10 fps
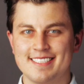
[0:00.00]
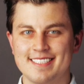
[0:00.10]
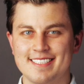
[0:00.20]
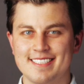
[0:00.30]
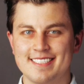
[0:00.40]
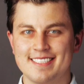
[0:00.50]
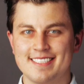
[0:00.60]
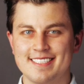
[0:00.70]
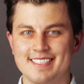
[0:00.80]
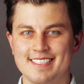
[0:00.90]

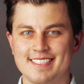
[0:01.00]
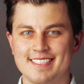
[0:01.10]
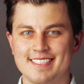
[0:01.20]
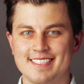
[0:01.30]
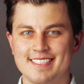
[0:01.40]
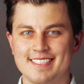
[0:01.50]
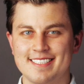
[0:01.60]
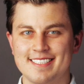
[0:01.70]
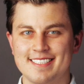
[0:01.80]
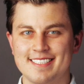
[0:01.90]

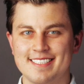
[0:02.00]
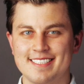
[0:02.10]
This person isn't speaking.